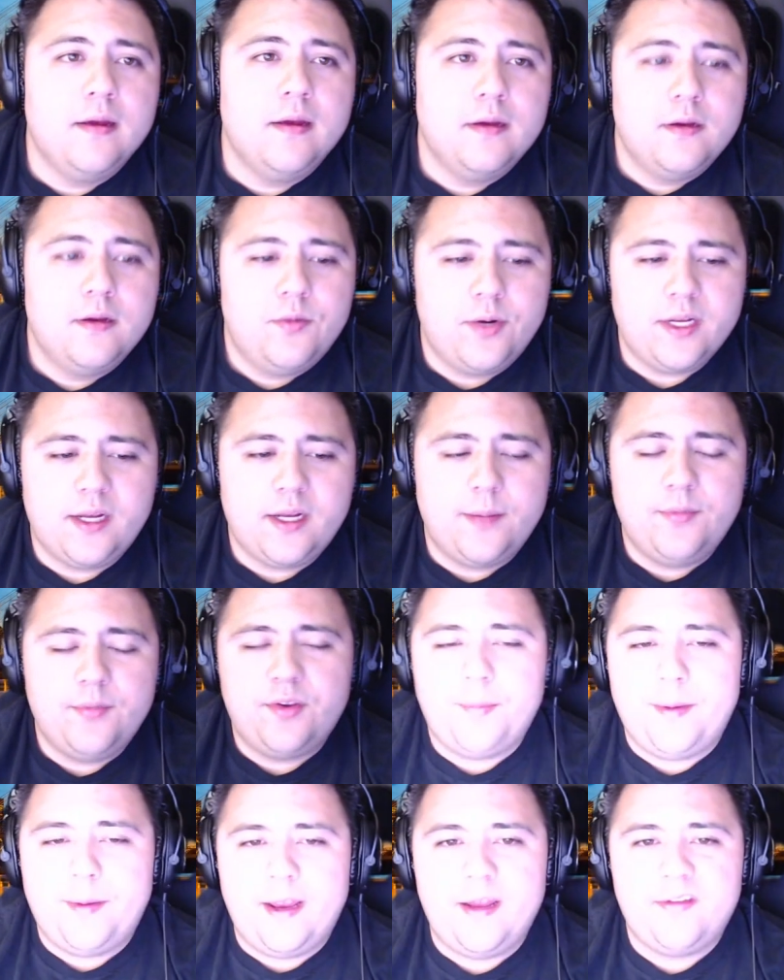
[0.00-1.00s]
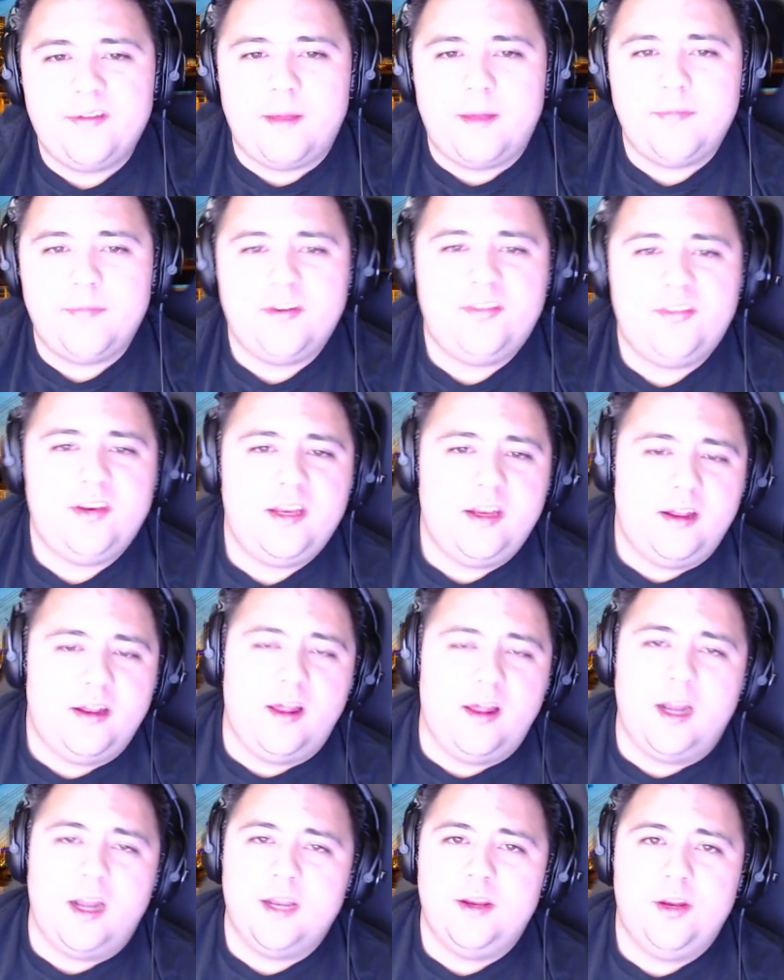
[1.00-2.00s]
When it comes to pants, obviously, a
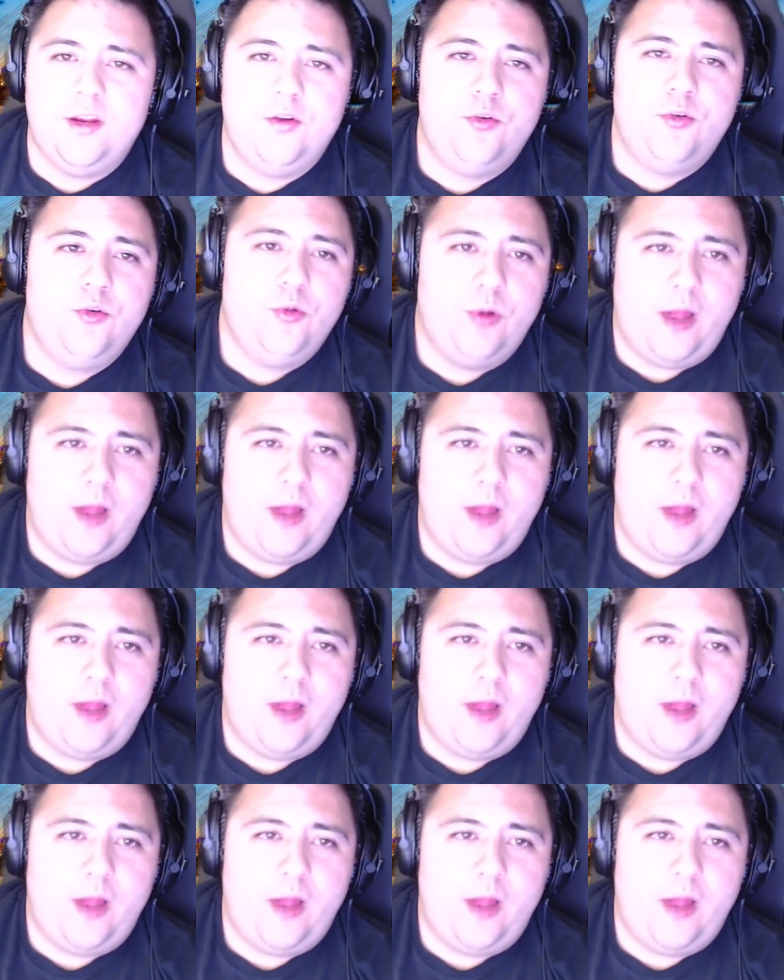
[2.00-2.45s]
lot of you